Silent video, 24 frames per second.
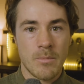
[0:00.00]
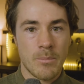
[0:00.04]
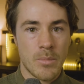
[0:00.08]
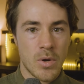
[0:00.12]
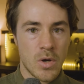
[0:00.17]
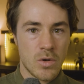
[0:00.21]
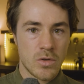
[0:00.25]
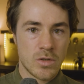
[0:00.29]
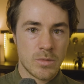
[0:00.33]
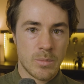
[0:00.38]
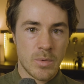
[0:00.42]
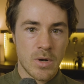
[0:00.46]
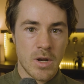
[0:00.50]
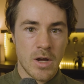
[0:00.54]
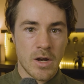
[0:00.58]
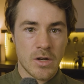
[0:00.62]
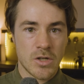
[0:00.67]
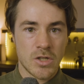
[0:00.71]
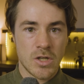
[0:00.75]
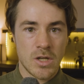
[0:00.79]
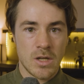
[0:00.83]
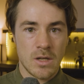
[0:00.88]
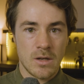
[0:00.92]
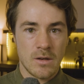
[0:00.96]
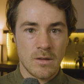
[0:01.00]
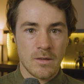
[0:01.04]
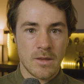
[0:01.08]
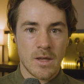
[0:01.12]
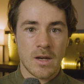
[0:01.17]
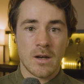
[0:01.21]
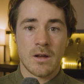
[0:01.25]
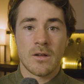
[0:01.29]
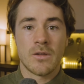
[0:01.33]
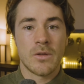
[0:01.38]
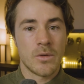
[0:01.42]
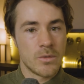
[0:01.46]
and post production
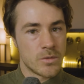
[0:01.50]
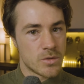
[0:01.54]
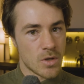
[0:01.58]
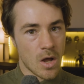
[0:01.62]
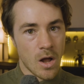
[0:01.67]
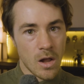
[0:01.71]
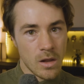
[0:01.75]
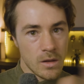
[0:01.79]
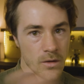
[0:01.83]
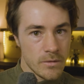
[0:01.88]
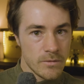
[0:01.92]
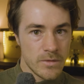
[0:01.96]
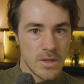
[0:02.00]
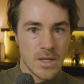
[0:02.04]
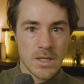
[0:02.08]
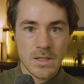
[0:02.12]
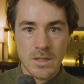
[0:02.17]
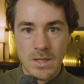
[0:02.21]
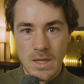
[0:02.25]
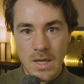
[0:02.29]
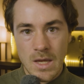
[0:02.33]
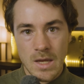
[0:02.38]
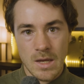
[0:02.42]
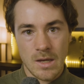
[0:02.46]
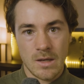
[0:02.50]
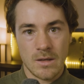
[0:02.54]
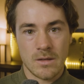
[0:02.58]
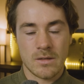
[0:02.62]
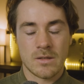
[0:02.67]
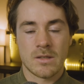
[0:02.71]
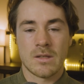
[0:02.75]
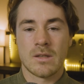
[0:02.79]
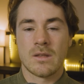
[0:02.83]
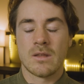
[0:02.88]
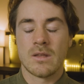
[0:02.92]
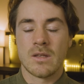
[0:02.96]
that includes all of these
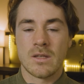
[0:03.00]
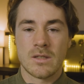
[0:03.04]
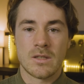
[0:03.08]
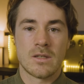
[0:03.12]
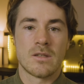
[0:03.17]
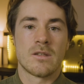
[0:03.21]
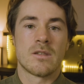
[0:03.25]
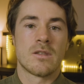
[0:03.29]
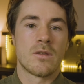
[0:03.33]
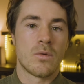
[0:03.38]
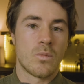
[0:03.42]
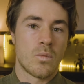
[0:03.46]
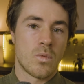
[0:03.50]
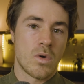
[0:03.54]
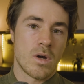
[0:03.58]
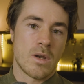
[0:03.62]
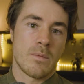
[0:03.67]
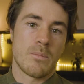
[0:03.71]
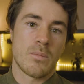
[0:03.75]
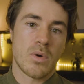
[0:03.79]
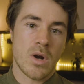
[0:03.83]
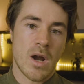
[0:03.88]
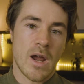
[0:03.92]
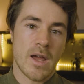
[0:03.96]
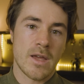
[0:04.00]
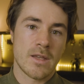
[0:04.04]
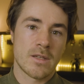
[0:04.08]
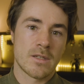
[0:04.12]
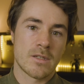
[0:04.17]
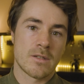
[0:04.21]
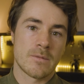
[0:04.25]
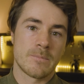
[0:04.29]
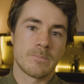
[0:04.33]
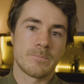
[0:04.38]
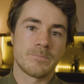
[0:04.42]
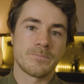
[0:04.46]
things. This is the one
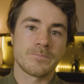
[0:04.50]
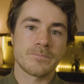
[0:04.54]
price.